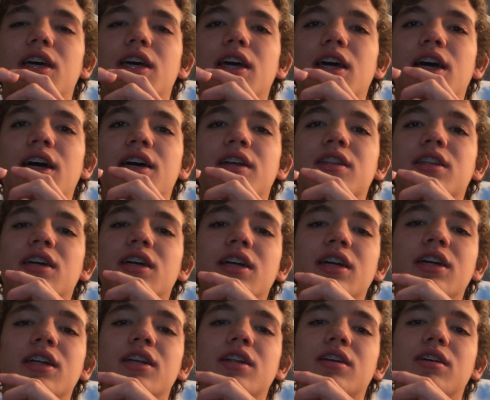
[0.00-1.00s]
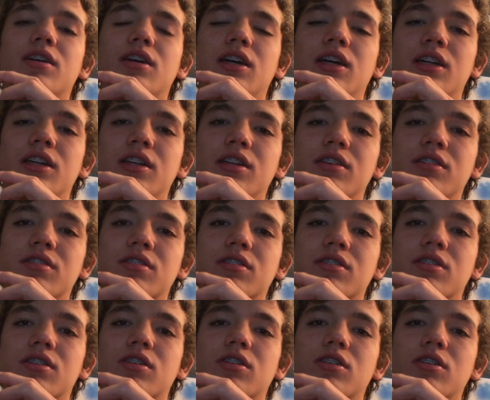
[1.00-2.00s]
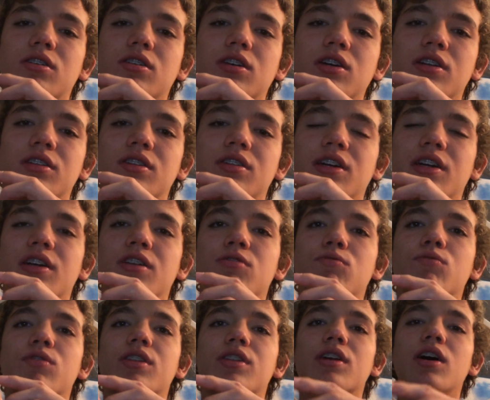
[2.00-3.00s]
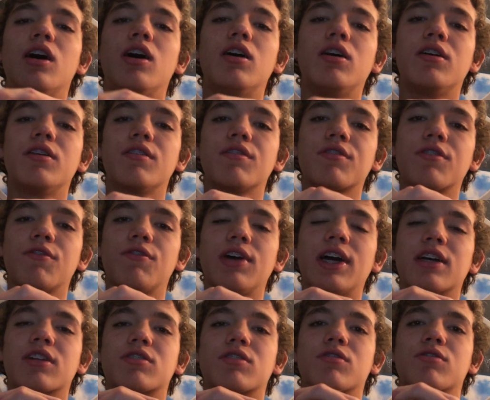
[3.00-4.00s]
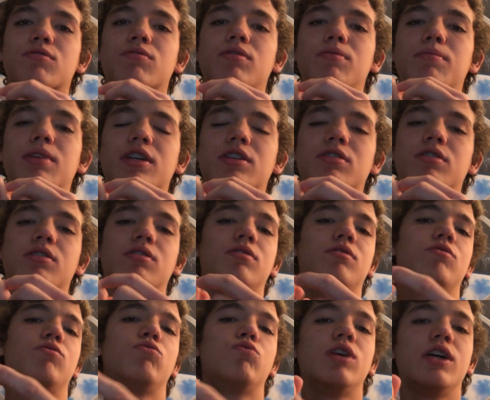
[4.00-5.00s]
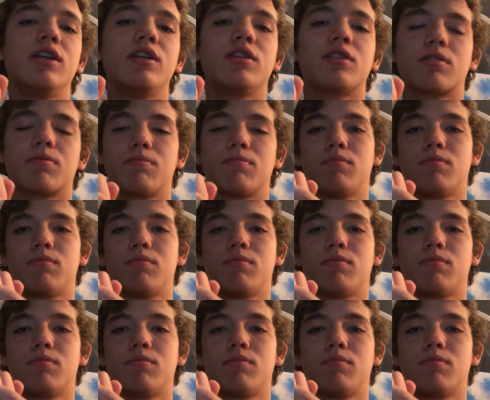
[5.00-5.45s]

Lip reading: and it is considered with all the factors we mentioned: wind,